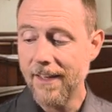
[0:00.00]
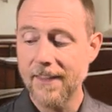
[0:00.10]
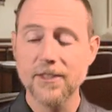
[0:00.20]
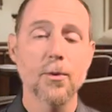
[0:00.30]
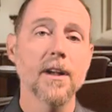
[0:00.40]

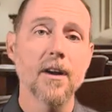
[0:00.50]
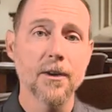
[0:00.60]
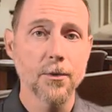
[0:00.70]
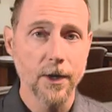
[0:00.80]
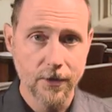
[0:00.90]
and that's why
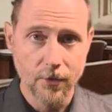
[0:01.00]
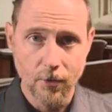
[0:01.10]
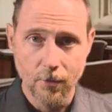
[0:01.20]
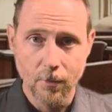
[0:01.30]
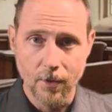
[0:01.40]
God created
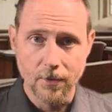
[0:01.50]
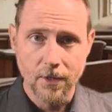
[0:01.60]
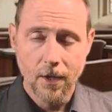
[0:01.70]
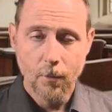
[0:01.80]
the whole world.